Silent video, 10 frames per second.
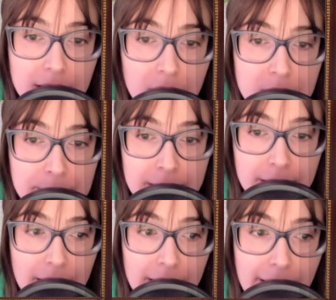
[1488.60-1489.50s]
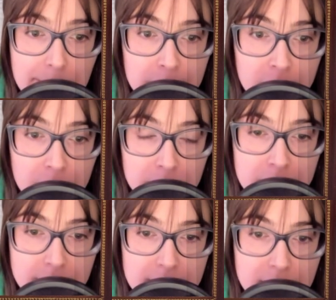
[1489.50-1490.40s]
tells me that happened to her when
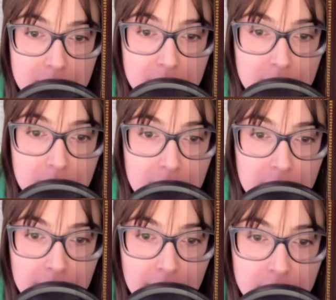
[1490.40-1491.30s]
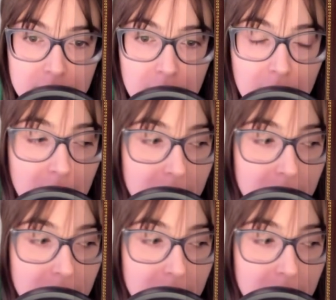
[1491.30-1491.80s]
she was a teenage. Oh,